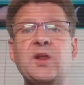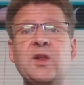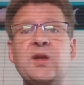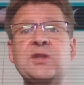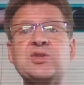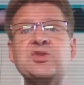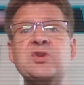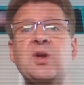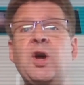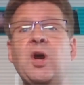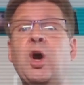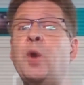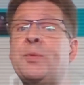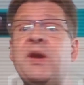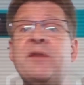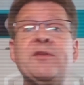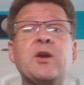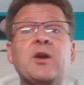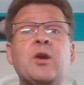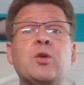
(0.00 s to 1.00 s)
Village. Hope
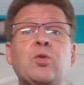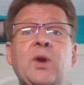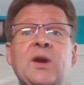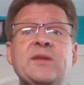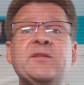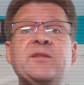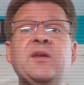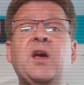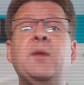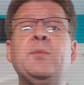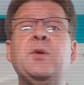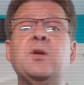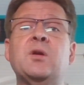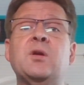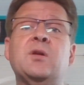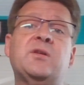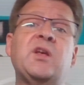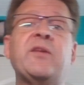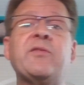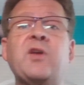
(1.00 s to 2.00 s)
you're having a great time here
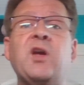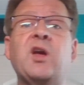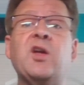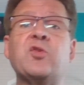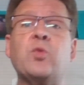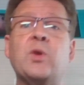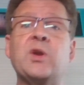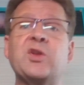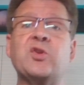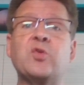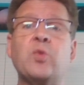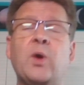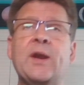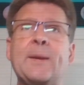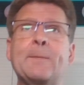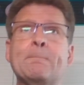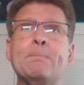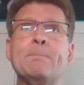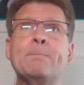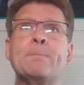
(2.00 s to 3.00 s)
at DEF CON
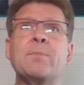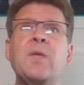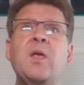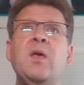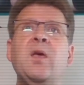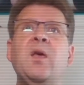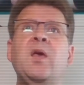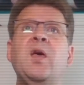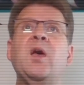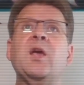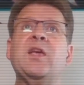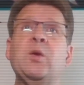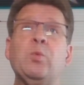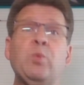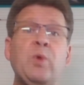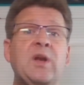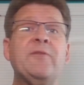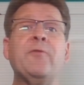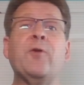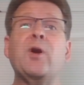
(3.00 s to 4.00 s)
2020.
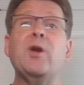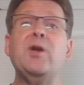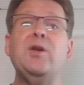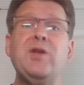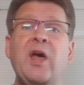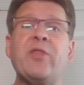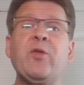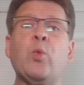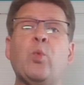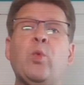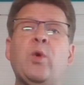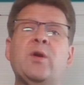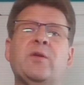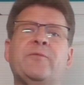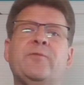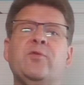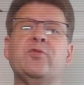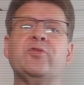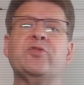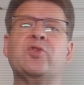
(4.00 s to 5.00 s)
Get ready for another
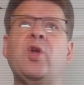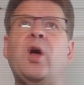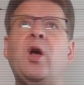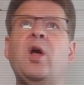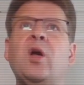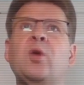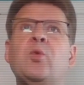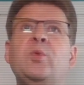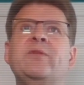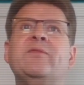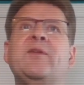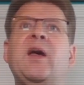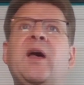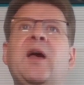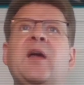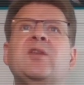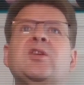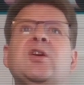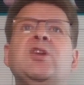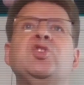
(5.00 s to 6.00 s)
wonderful talk. We've
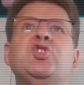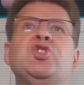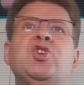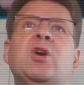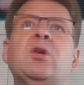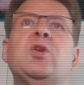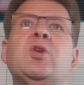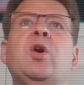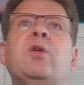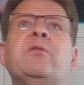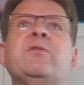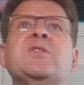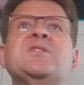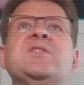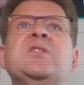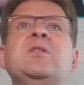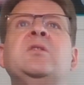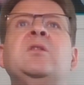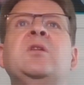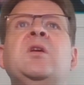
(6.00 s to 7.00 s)
got Jarrod
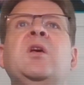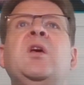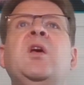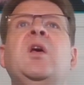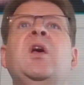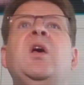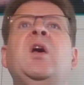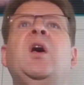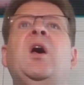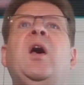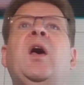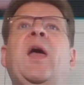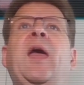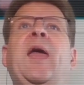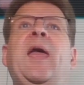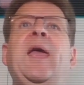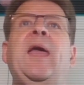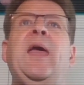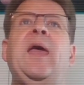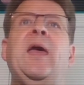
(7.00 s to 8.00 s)
Overson,
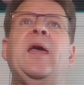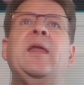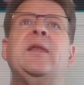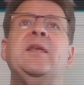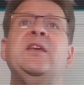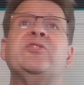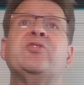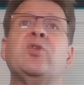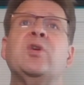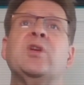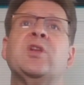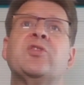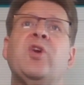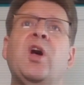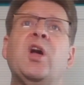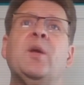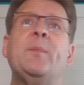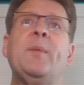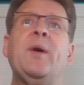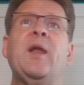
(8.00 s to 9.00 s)
and he's going to
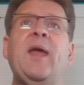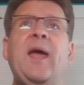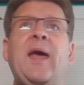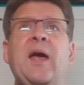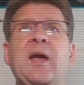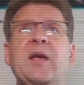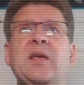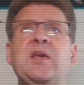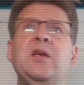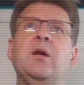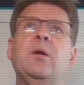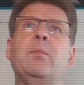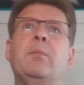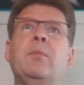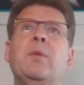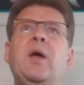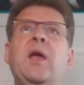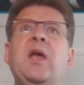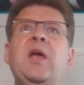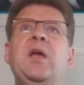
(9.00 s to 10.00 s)
talk about
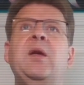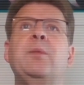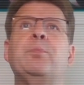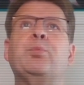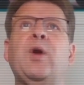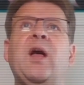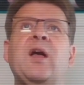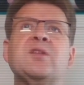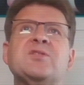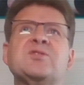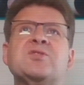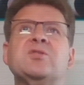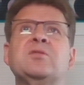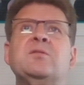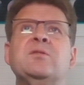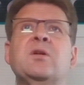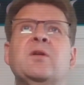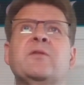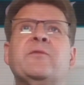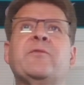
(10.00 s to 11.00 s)
Hackium, a
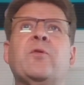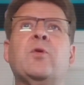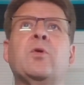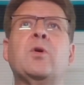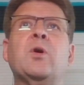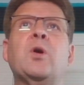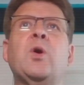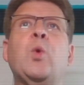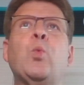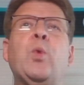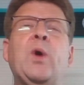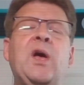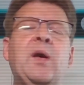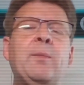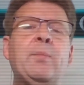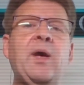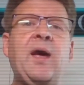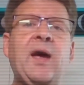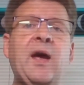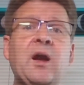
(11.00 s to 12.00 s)
browser for
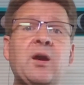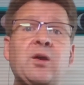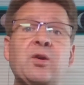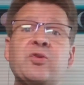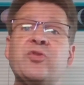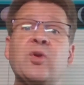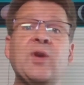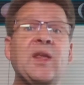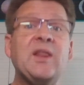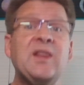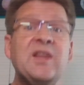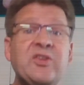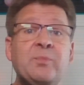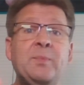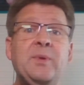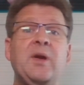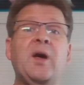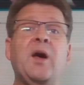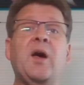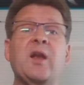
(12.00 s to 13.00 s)
web hackers. Okay, let's
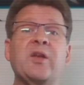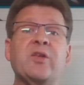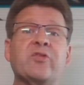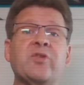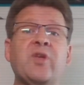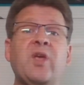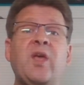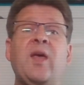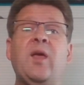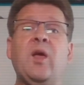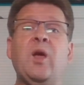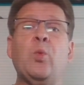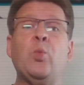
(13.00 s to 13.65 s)
be honest.